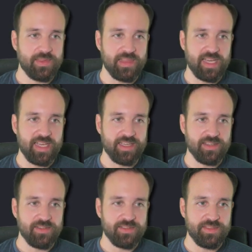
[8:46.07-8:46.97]
like
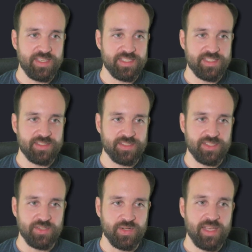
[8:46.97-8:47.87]
this.
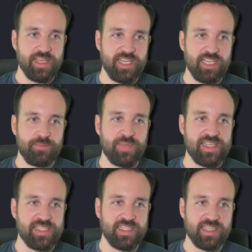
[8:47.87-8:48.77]
So it
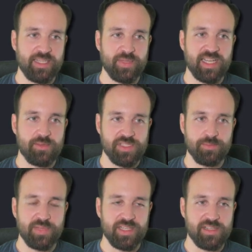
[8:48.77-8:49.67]
basically becomes a
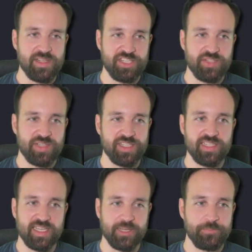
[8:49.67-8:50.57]
button that you can
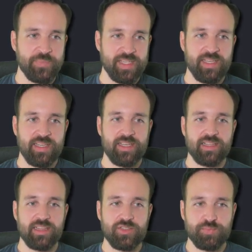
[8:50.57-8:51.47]
click.
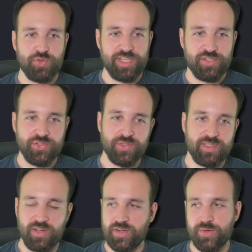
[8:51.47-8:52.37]
Looks pretty
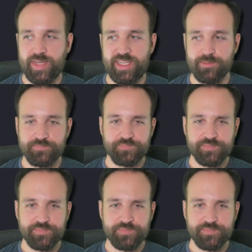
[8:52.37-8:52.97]
cool already.